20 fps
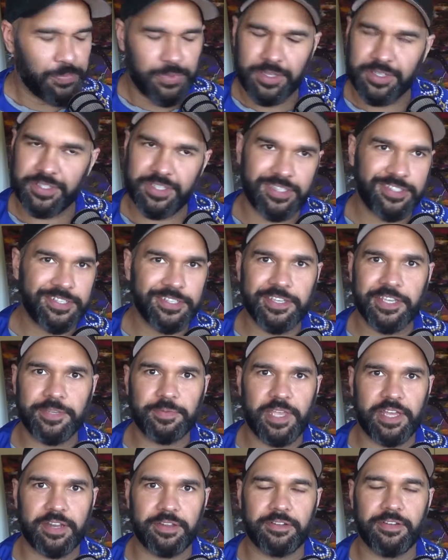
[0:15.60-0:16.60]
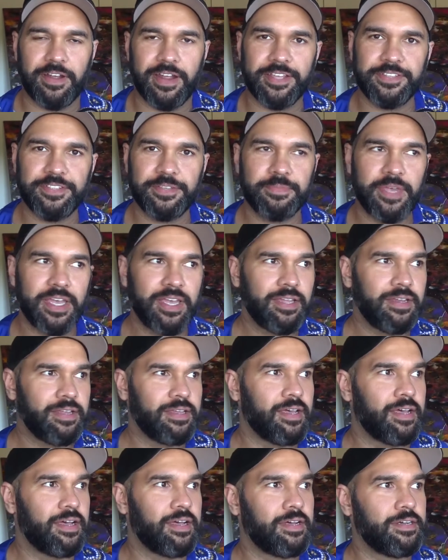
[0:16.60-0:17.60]
Shit just keeps getting crazy, man.
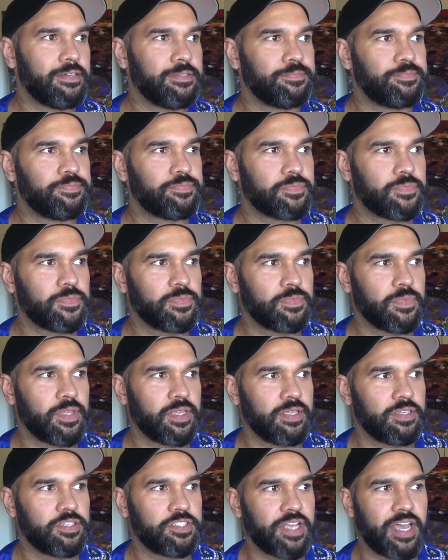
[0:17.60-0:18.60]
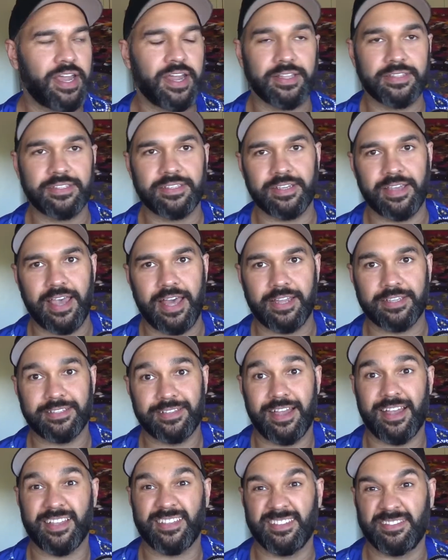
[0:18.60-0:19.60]
And shout out to Alex
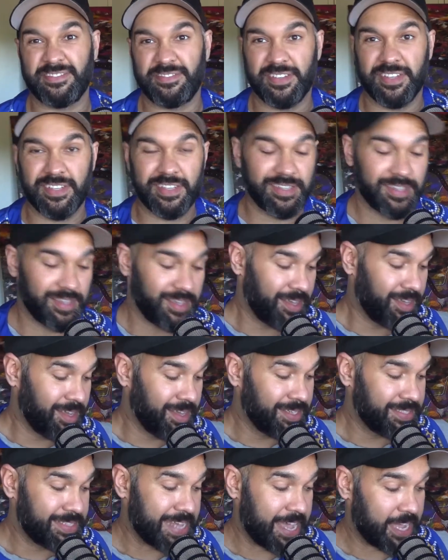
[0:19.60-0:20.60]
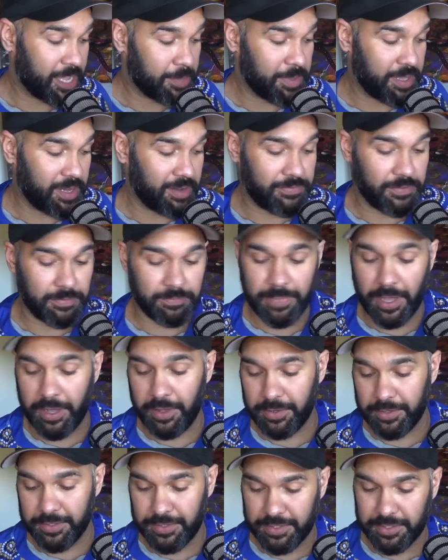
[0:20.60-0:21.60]
Dyson for tagging me in a few
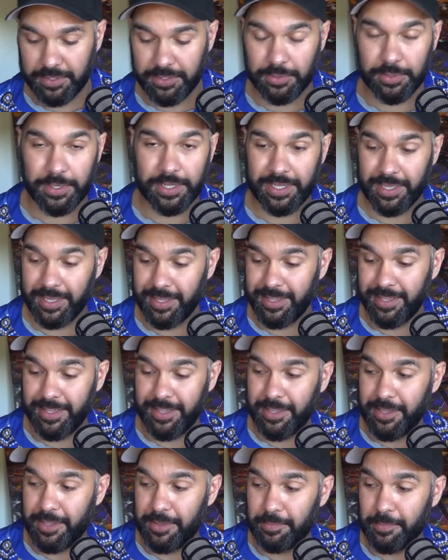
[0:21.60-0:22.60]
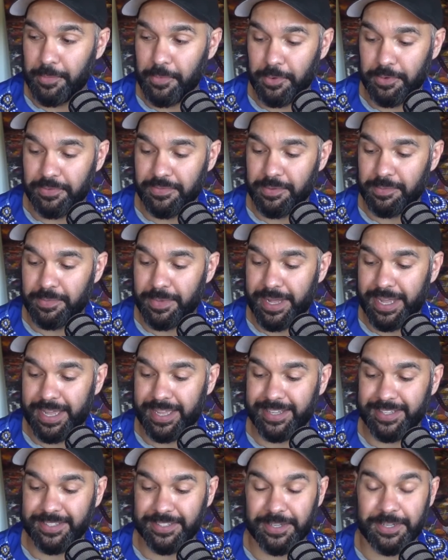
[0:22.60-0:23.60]
posts and doing more for
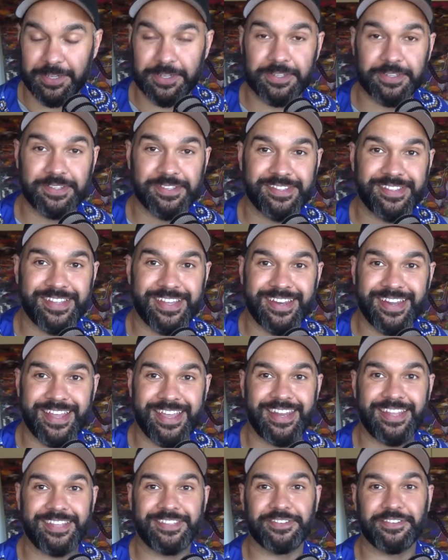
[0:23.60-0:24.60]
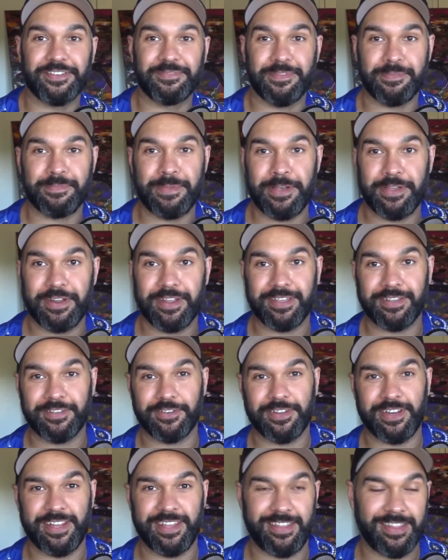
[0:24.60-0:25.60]
my socials than any sort of promoting or
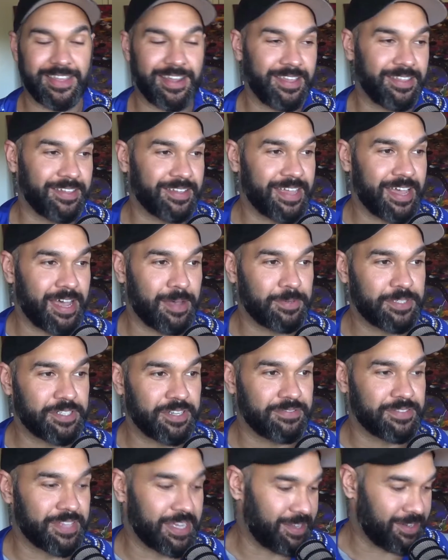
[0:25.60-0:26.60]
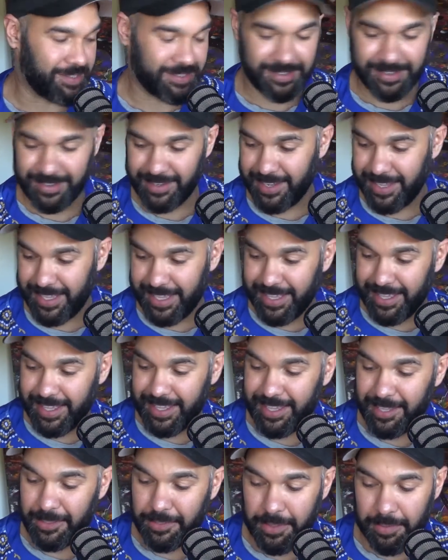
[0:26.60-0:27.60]
any of that other garbage I've done
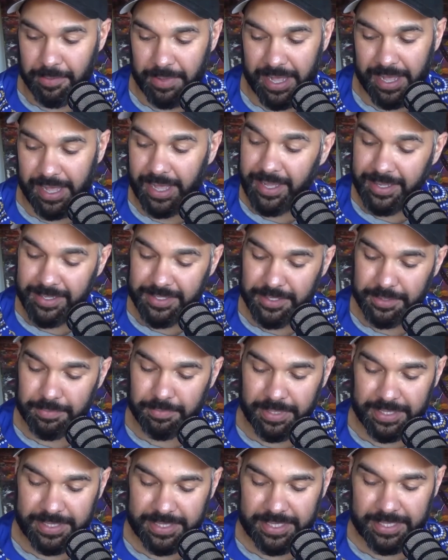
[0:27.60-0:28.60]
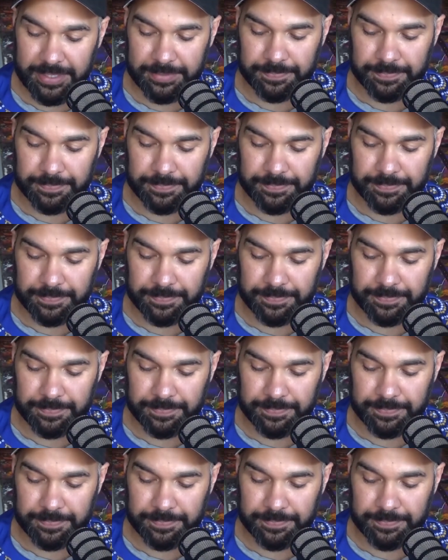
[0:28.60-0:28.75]
in the past. But